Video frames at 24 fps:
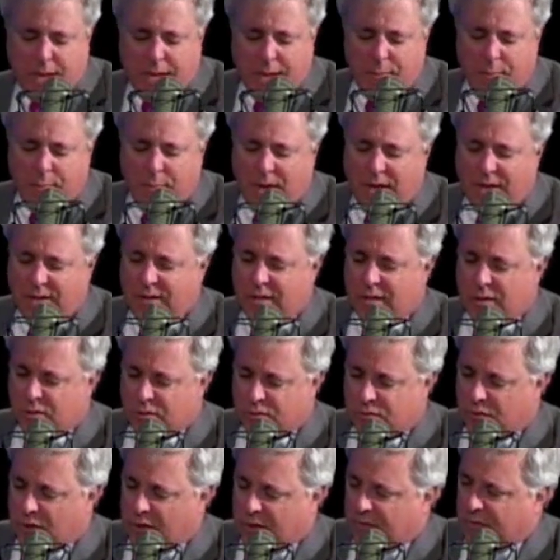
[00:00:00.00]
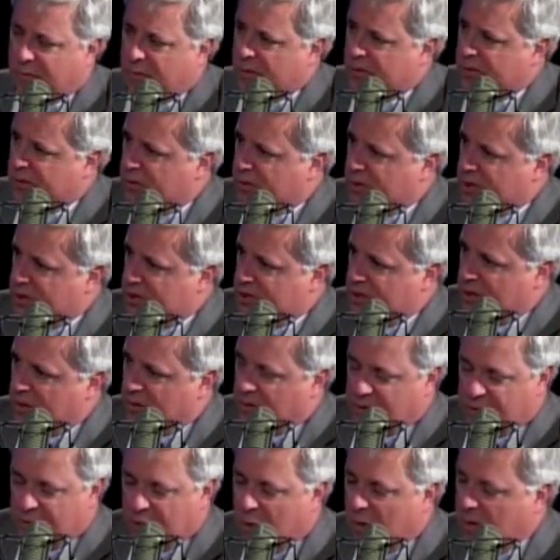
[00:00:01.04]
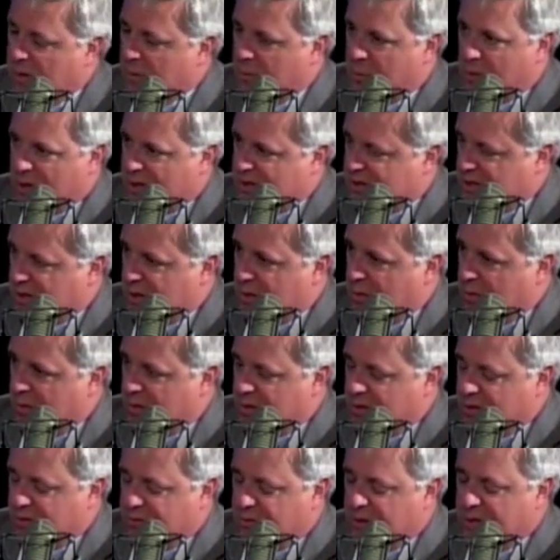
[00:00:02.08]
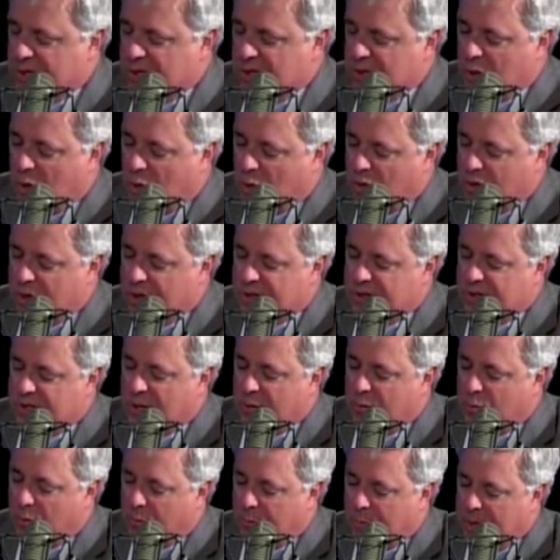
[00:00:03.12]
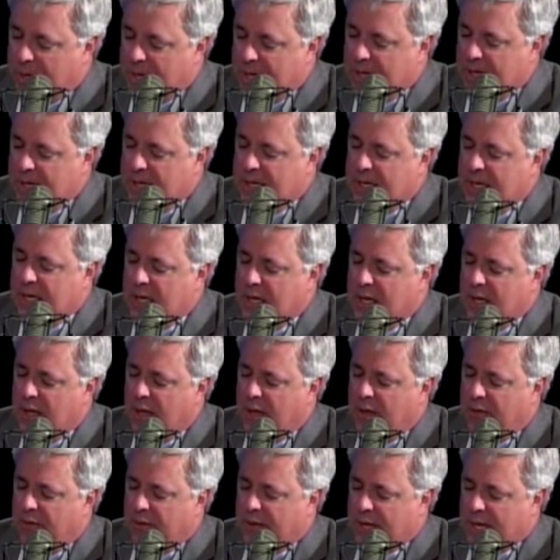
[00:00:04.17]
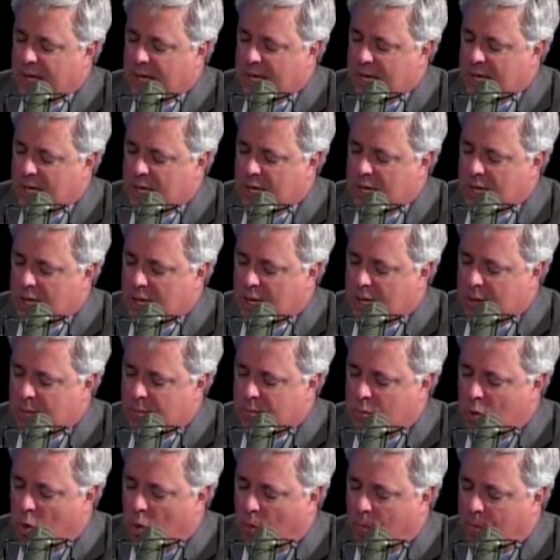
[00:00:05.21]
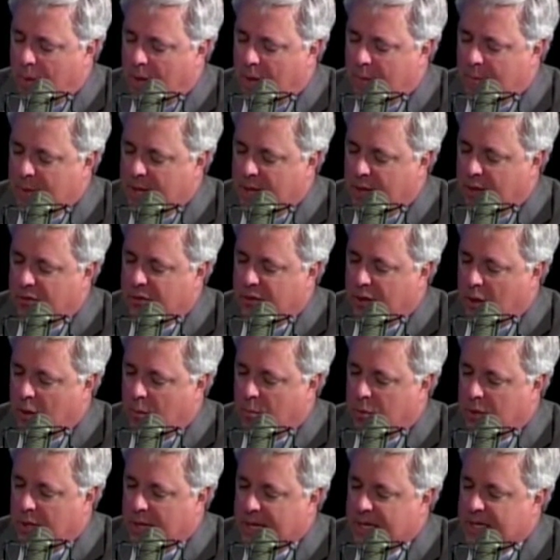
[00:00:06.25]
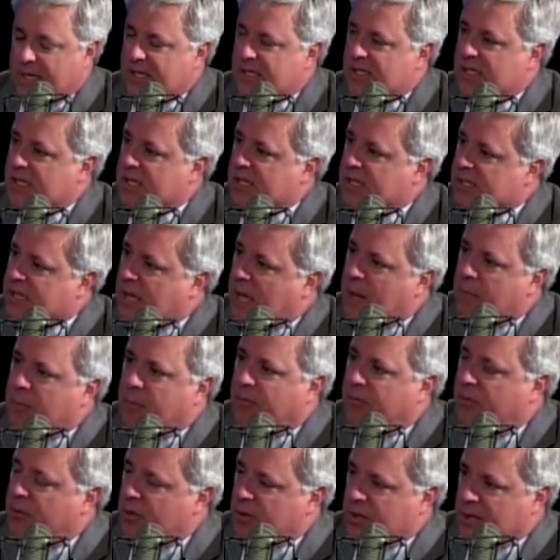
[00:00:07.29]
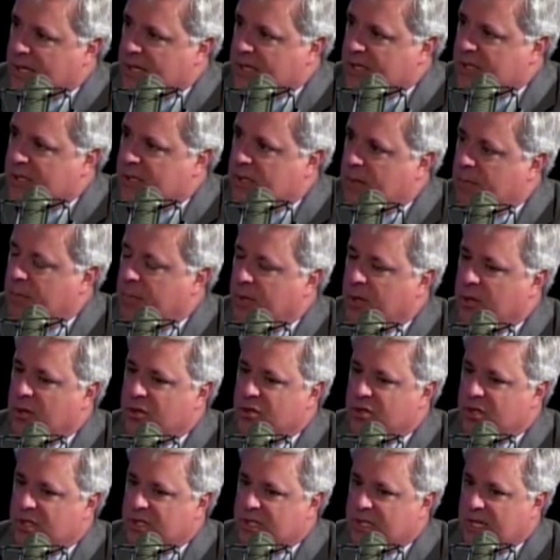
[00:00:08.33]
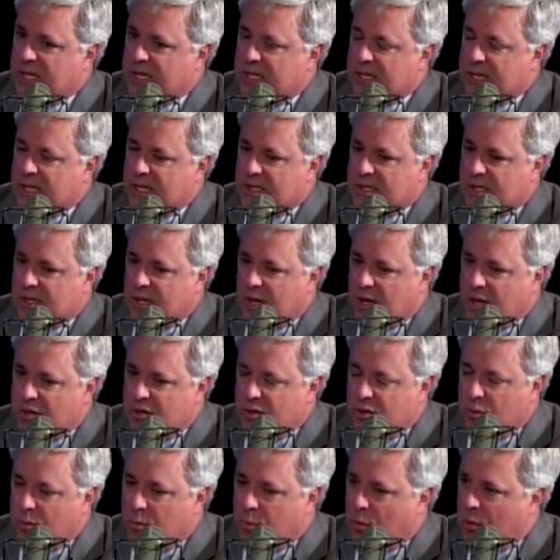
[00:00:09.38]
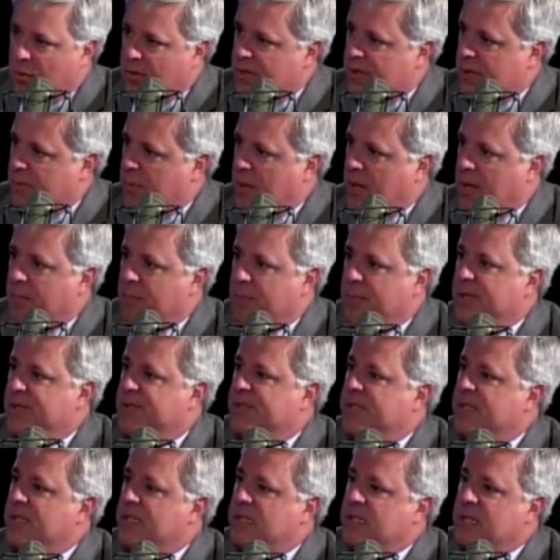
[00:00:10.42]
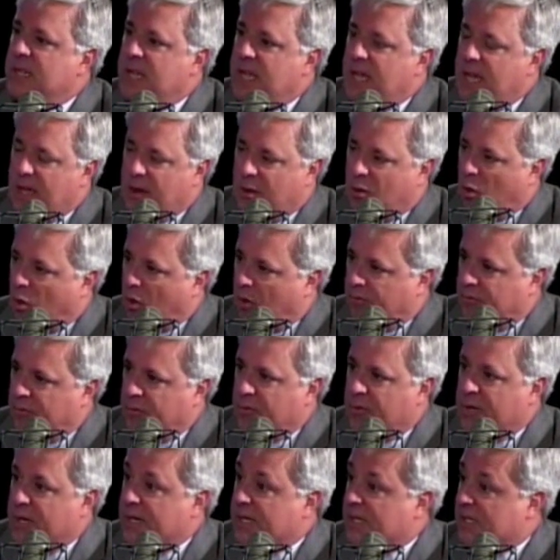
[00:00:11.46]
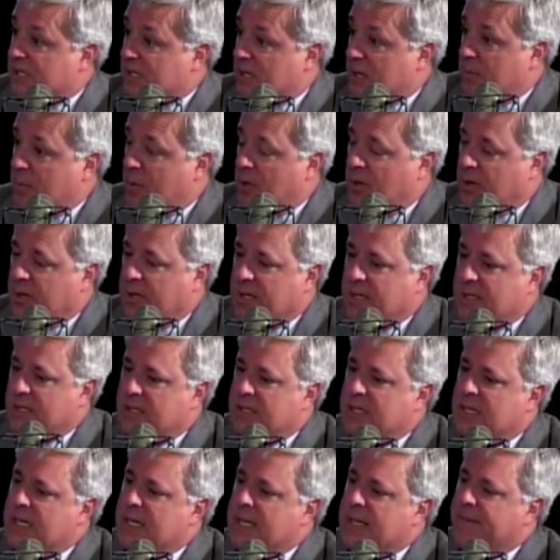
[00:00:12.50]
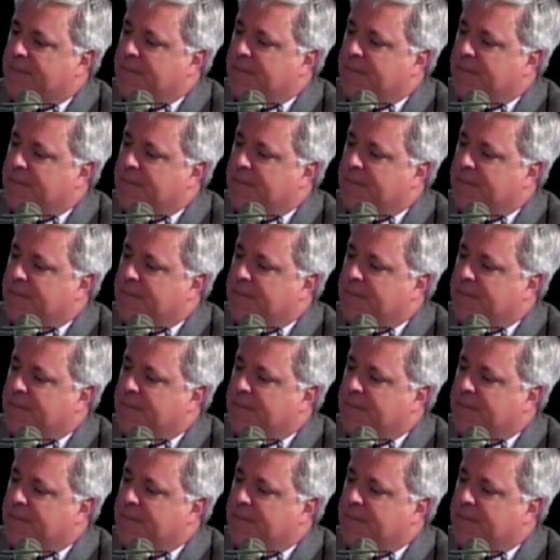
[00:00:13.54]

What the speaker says: Pam Bondi, who's running for Attorney General, the only prosecutor in this race, told us that repealing the Obama health care plan is at the top of her list because she says it's an undue burden upon business and all Floridians and Americans.